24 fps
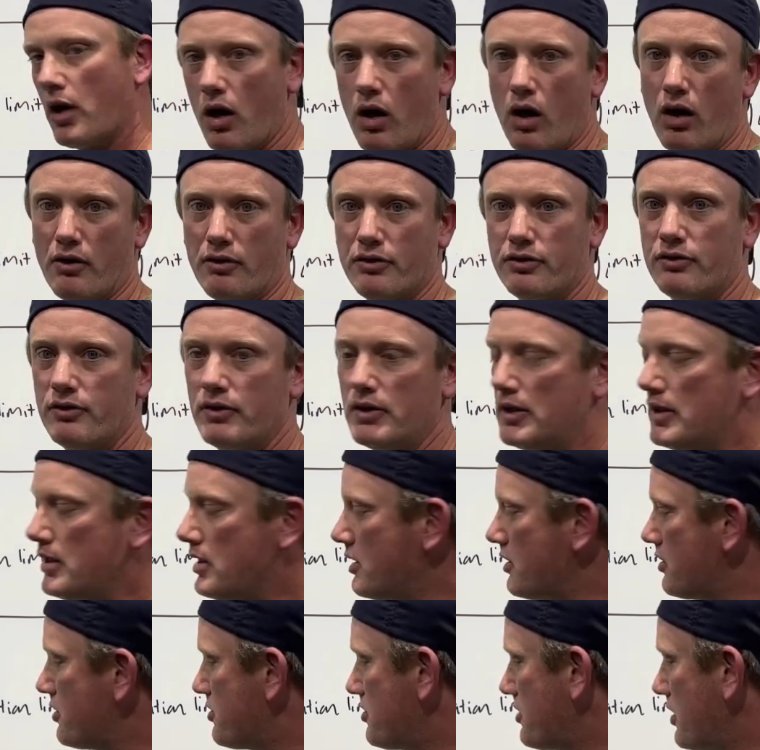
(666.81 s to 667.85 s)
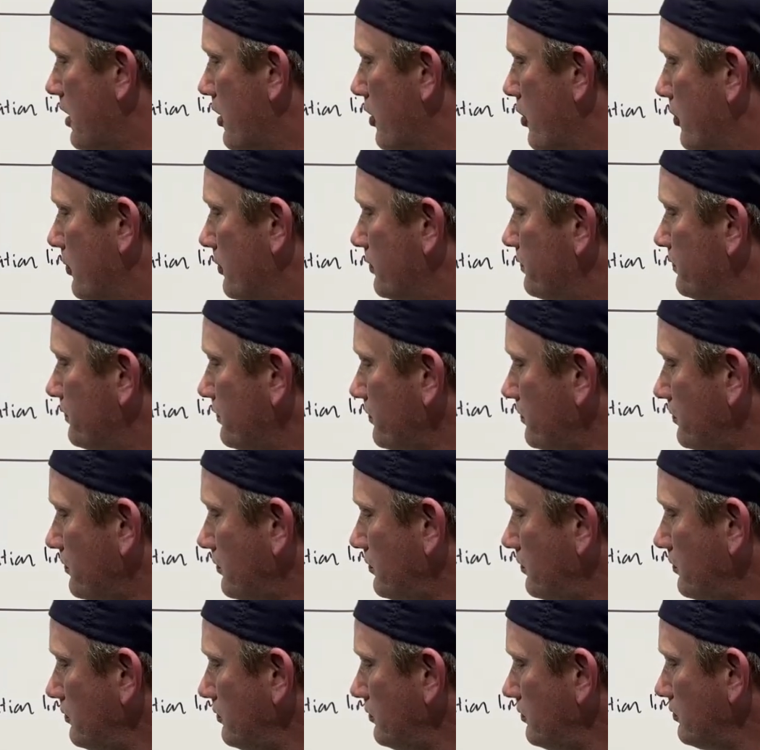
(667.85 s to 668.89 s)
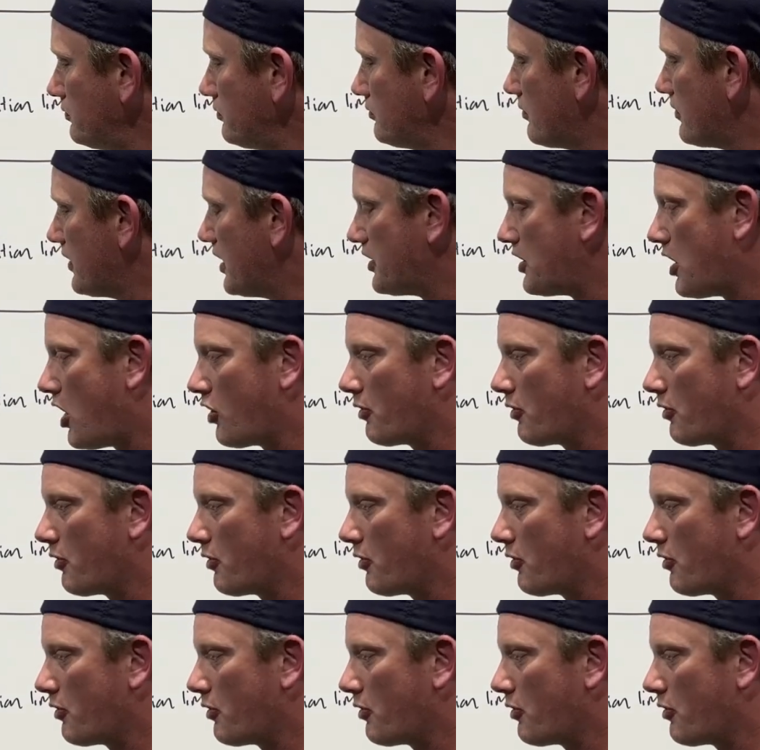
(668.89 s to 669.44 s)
So the dog may not